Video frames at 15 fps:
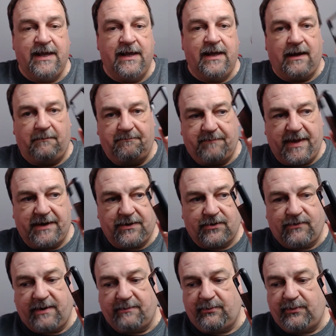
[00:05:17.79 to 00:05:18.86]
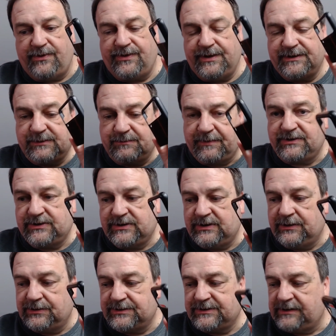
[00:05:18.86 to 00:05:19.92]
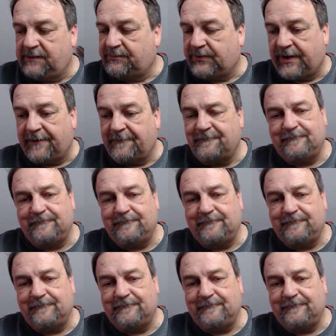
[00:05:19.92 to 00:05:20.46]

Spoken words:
a better grip with this, but still slippery.